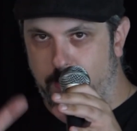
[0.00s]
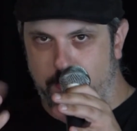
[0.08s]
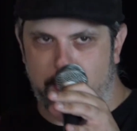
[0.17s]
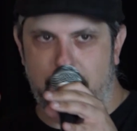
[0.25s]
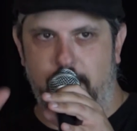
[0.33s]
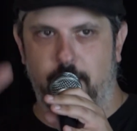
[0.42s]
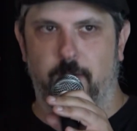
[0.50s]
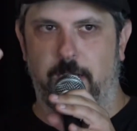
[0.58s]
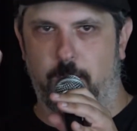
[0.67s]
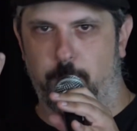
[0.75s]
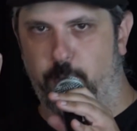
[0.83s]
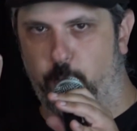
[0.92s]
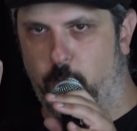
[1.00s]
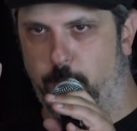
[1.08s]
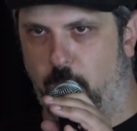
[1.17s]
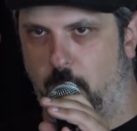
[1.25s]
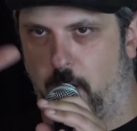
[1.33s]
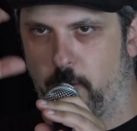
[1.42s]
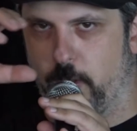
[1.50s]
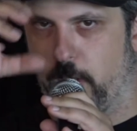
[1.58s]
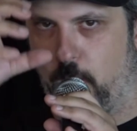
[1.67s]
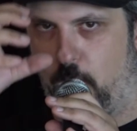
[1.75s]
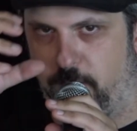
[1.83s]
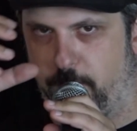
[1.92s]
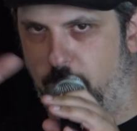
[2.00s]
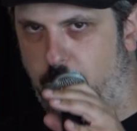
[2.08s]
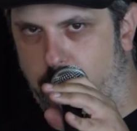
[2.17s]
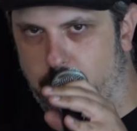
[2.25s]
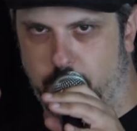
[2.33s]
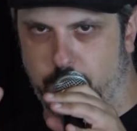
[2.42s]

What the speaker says: take it like a pool ball or a golf ball or